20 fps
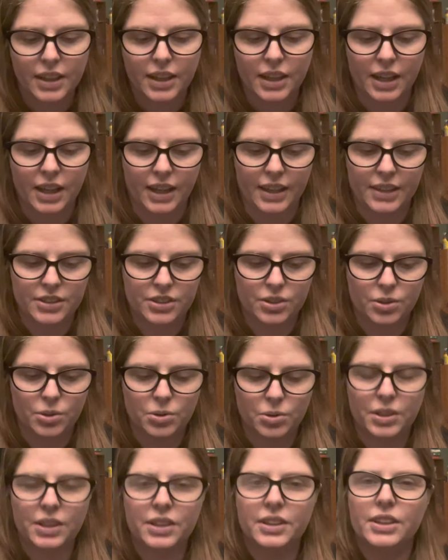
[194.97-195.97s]
I
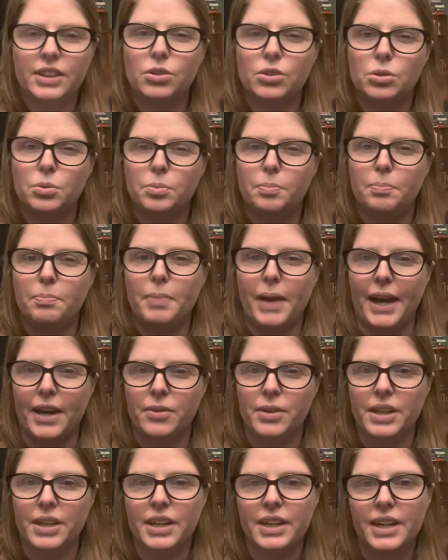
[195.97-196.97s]
sold a little
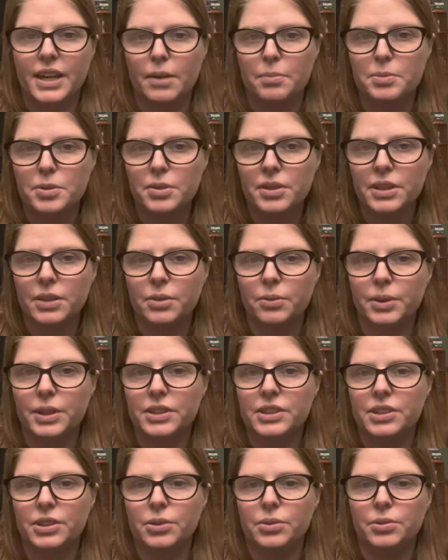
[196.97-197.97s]
battery adapter that went
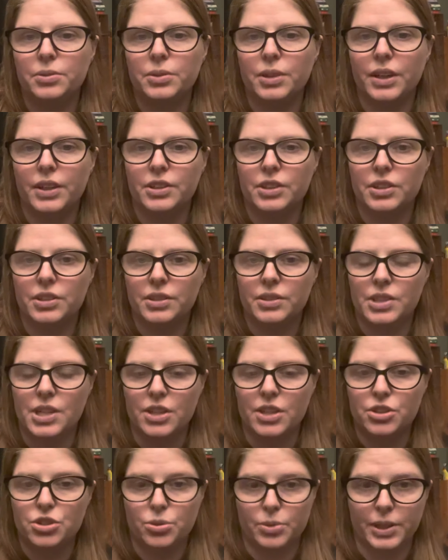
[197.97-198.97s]
to
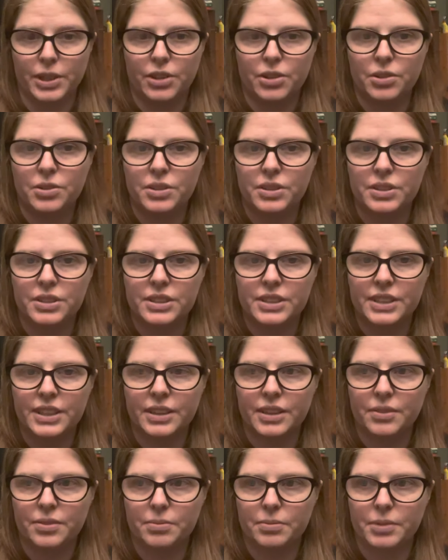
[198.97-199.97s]
a drill,
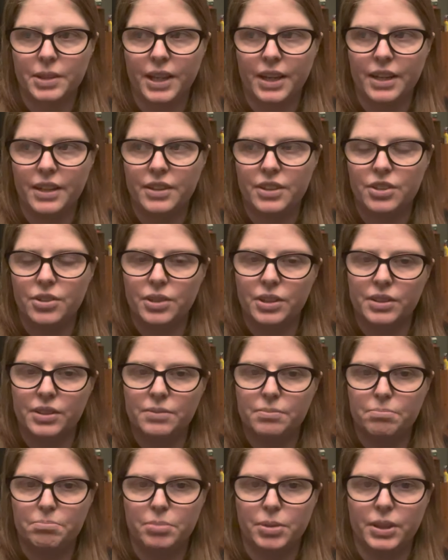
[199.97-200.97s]
and you could
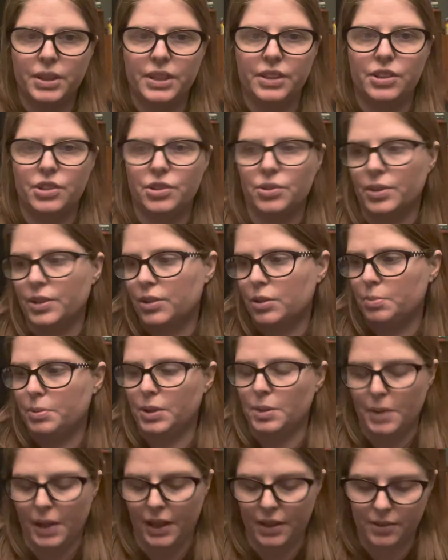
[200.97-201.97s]
put it in the drill, put
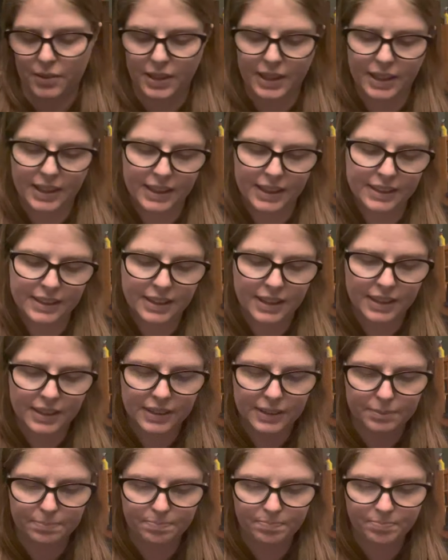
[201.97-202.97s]
the battery in it.
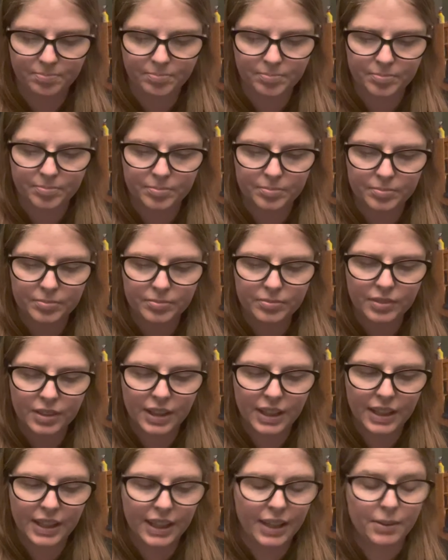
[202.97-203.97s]

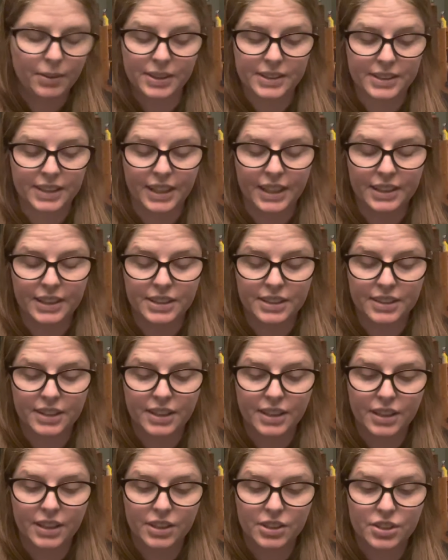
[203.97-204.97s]
Anyways, it
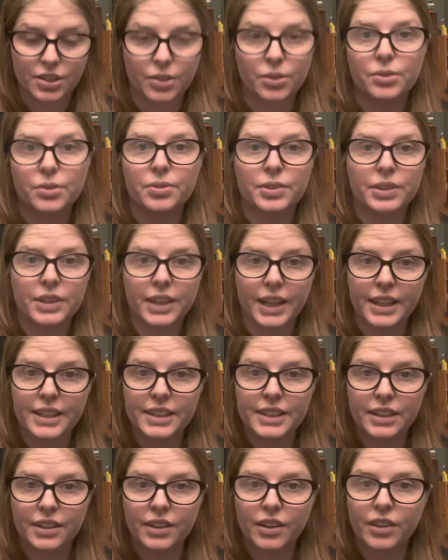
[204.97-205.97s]
sold for
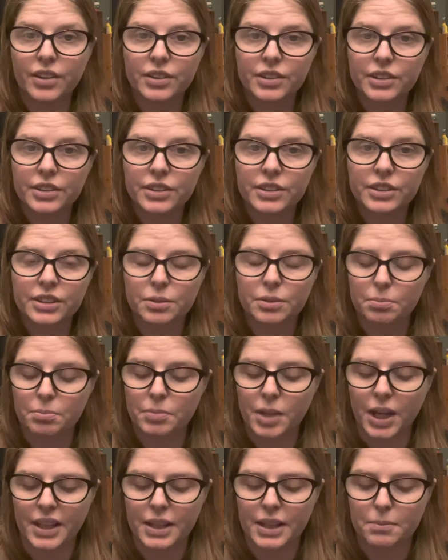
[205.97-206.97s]
$19,
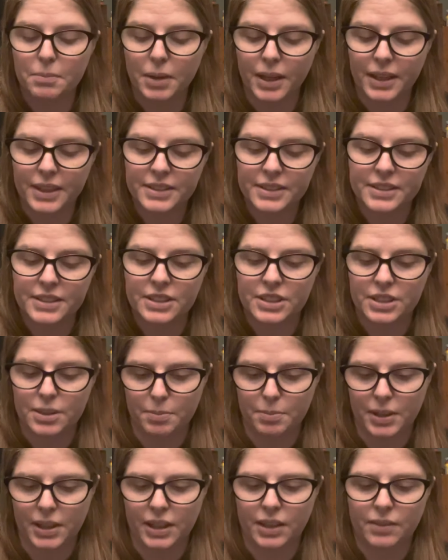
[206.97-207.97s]
and then minus the
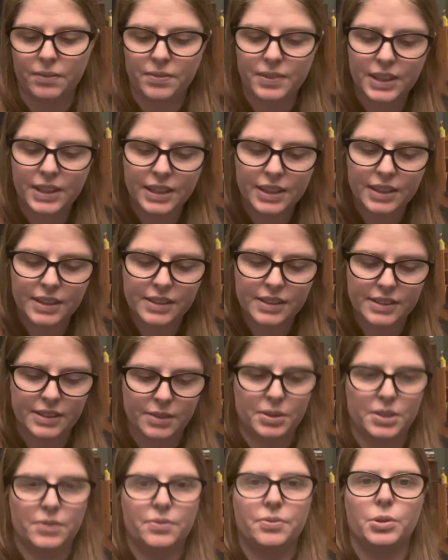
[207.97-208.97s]
shipping and fees, it
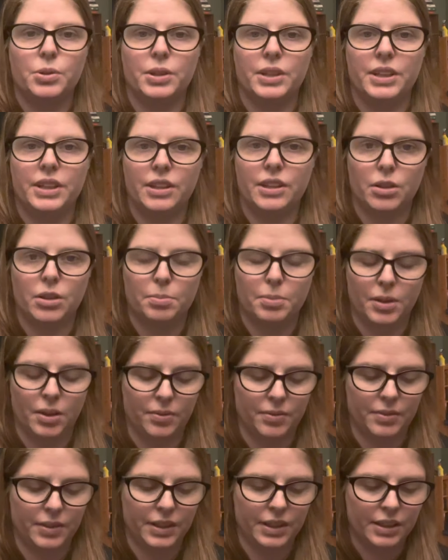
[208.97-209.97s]
was a $14
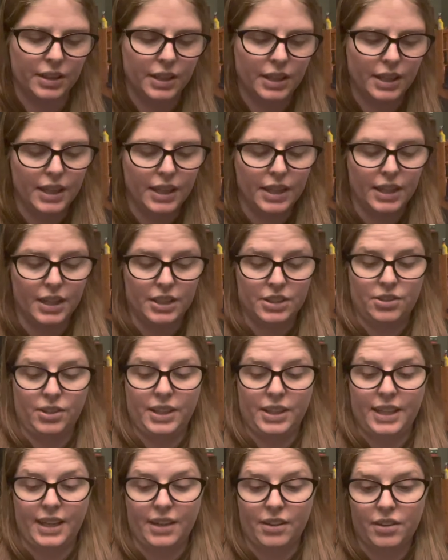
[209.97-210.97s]
profit. So I
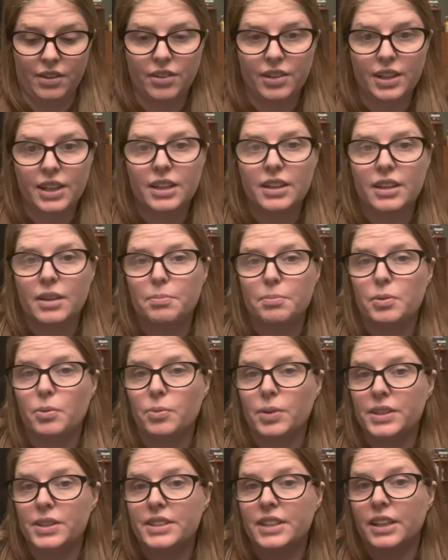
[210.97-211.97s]
calculated up the
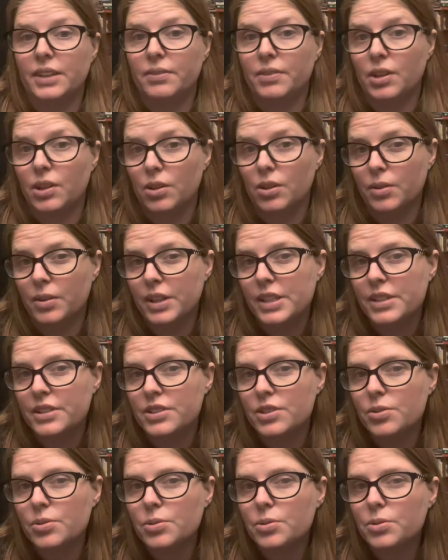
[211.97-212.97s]
ones that I've already
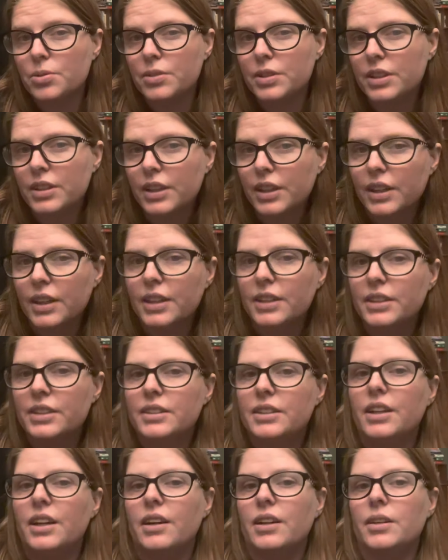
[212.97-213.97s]
sold,
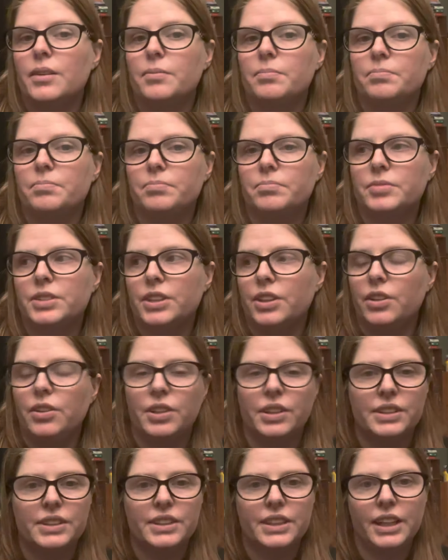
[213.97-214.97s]
so you
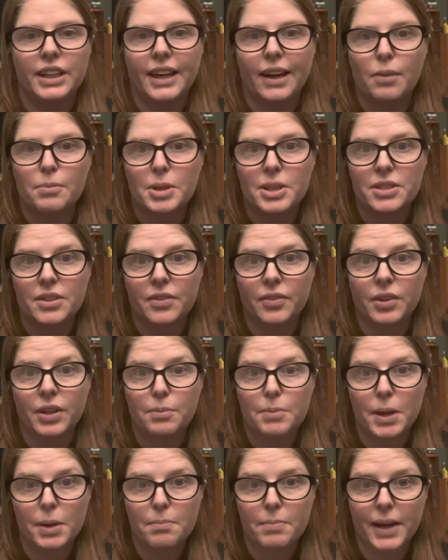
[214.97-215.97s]
could see how much I've already
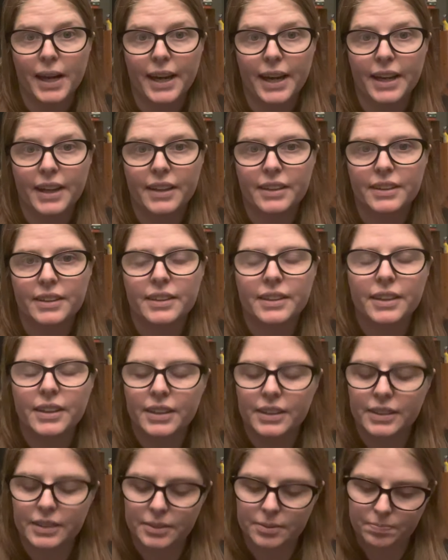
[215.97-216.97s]
made back,
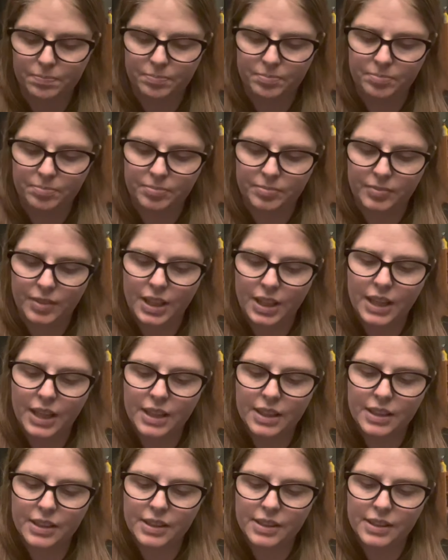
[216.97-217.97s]

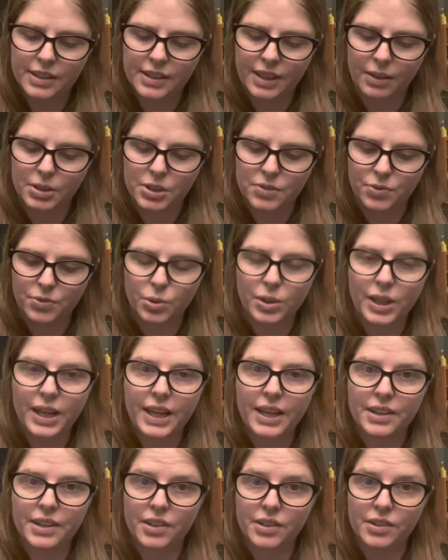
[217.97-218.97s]
and that was
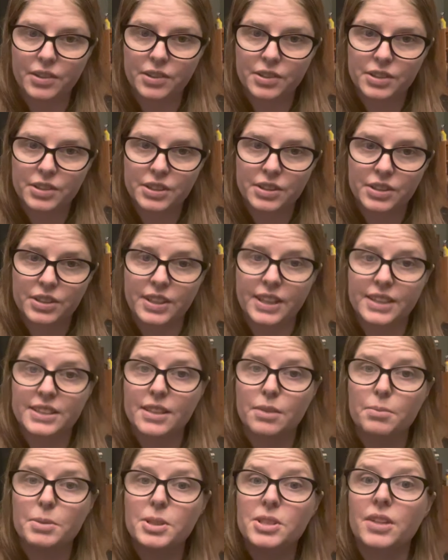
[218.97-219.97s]
$48. So that's
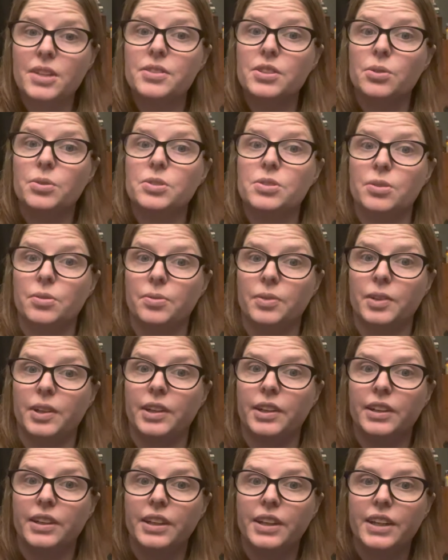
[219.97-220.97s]
how much I've sold so
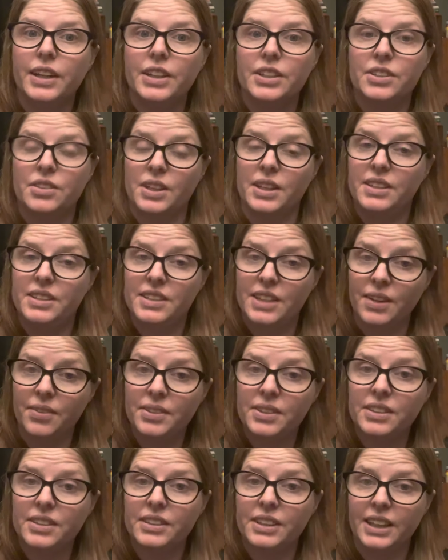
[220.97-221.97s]
far. So I
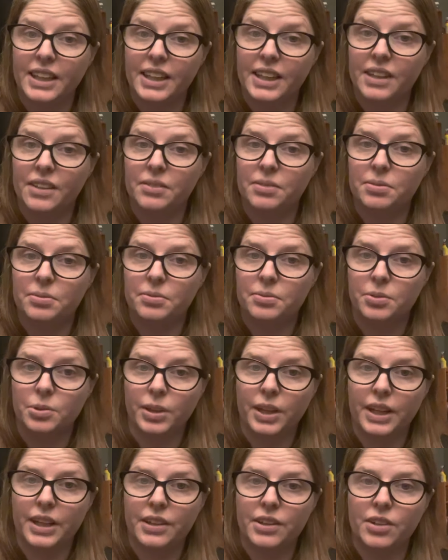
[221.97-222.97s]
definitely have
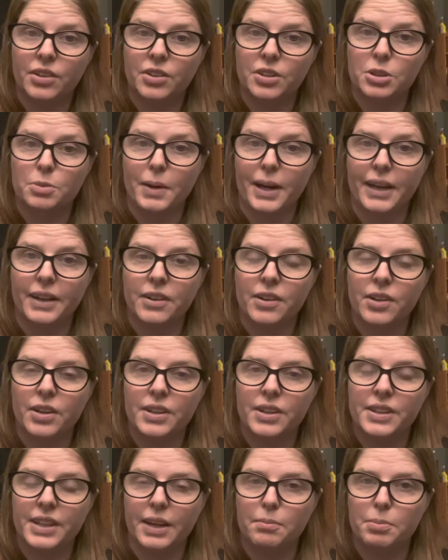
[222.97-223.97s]
$48 back
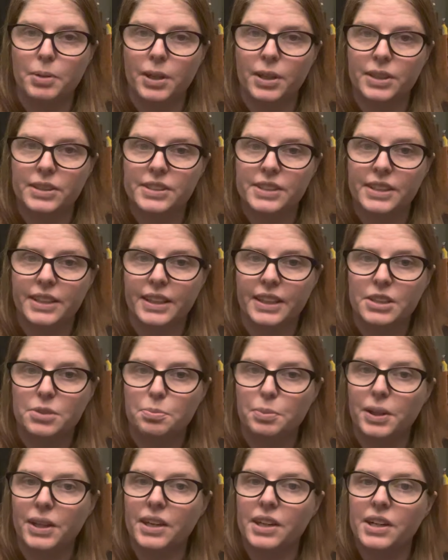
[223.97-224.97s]
on that box that I
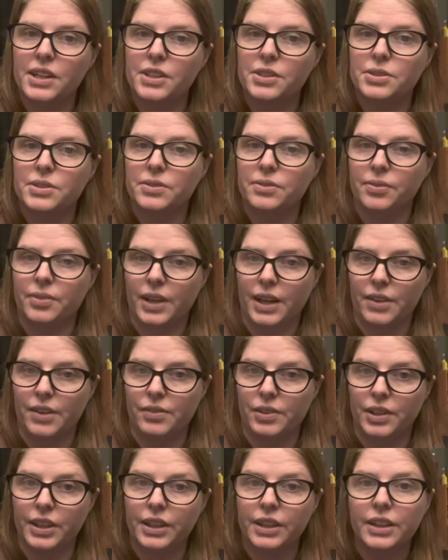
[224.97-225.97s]
spent $105
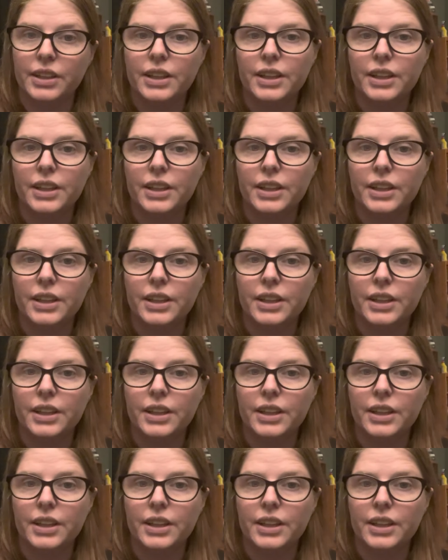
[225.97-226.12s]
on.